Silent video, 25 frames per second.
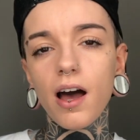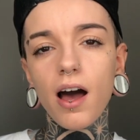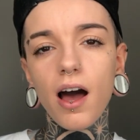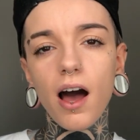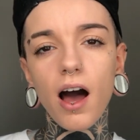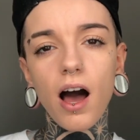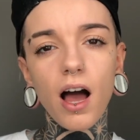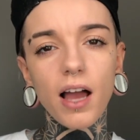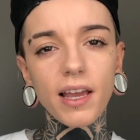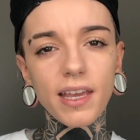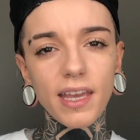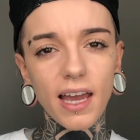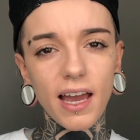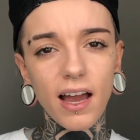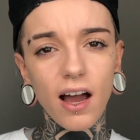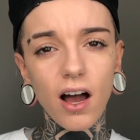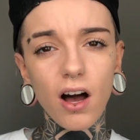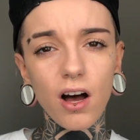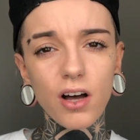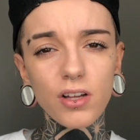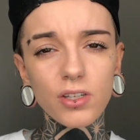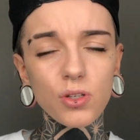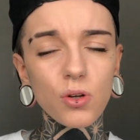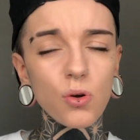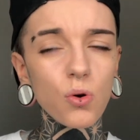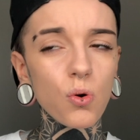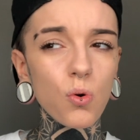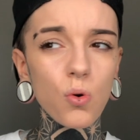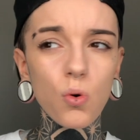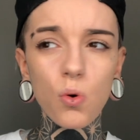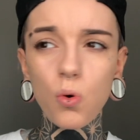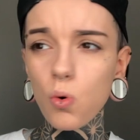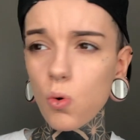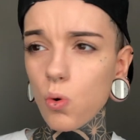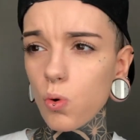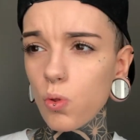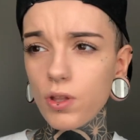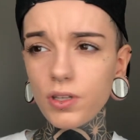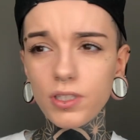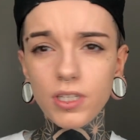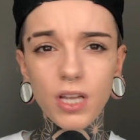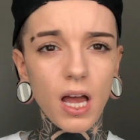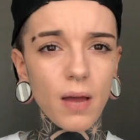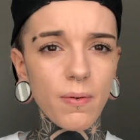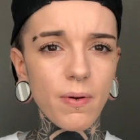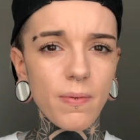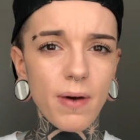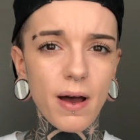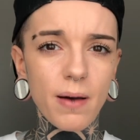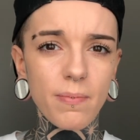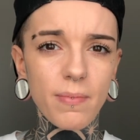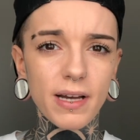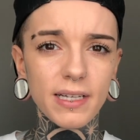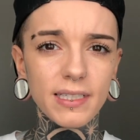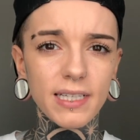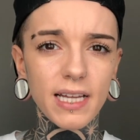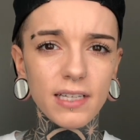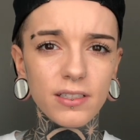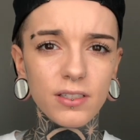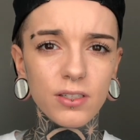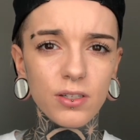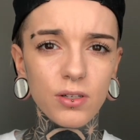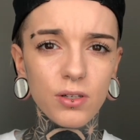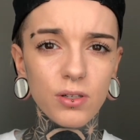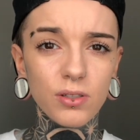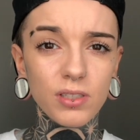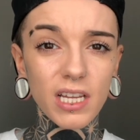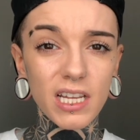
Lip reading: I get asked all the time about my tattoos,